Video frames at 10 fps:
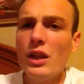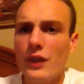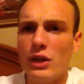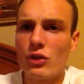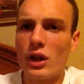
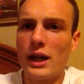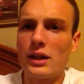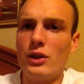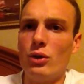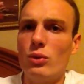these are like
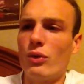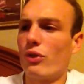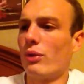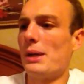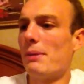little
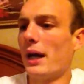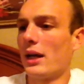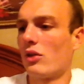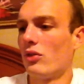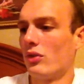
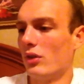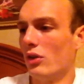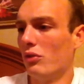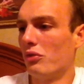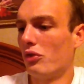3-packs
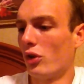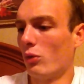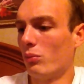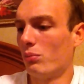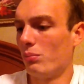of
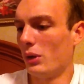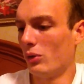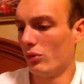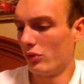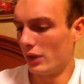salt
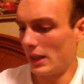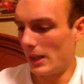pills.